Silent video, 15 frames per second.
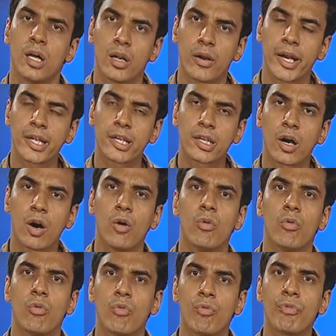Right now
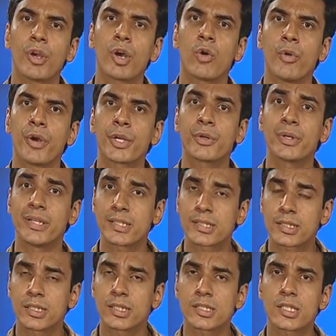we are going to
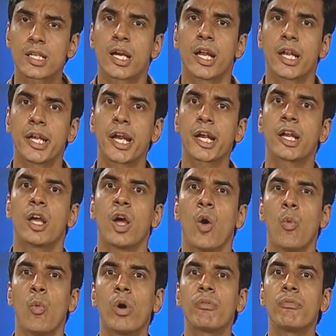discuss that
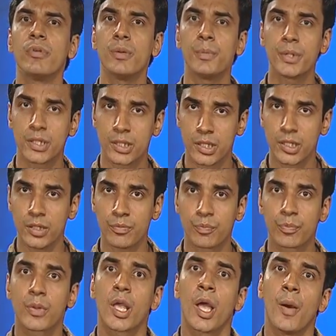what will be the
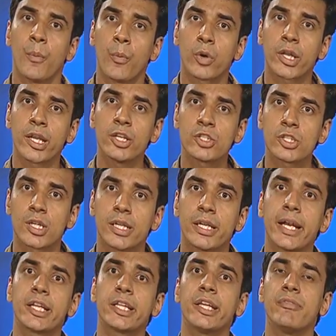potential
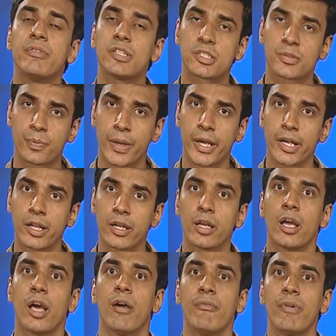that they will spend
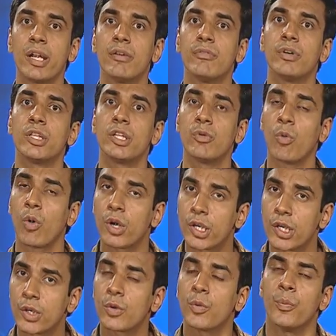whenever they
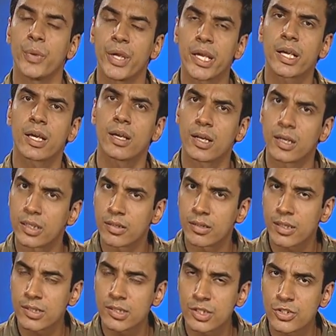wanted to make a
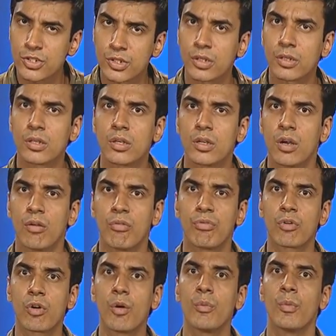transition
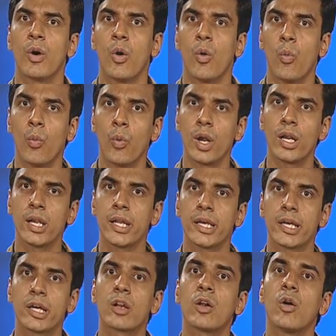from one
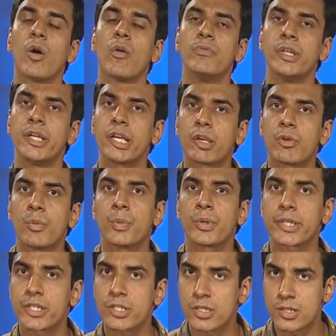layer of the
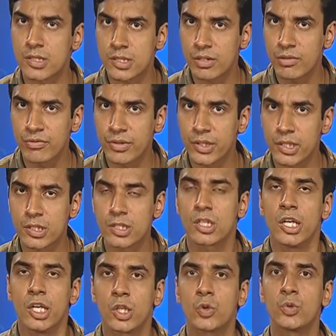equipotential surface
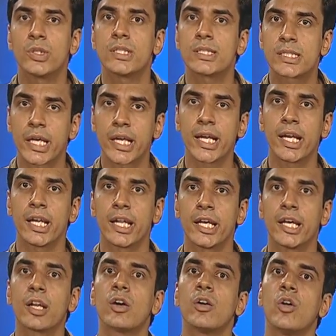to the second
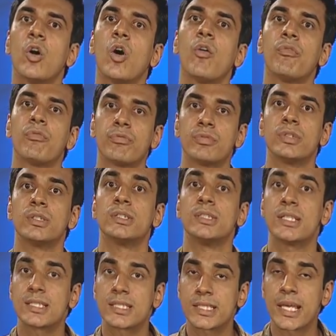layer of
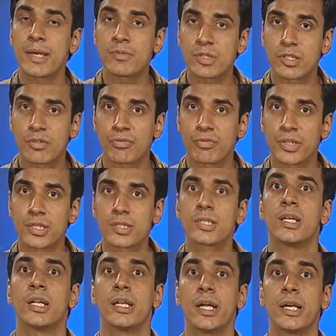the same surface,
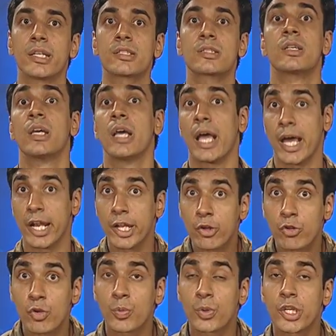that is an
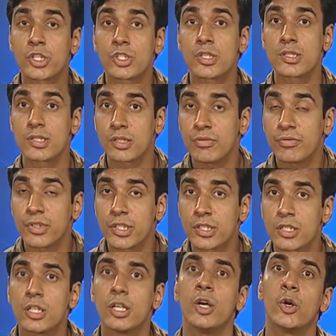equipotential surface
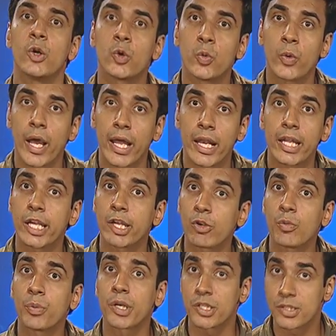to an
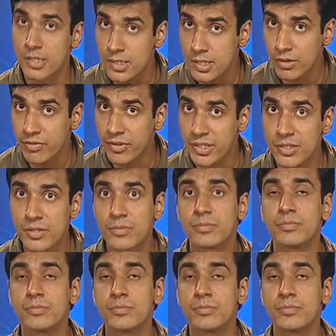equipotential surface.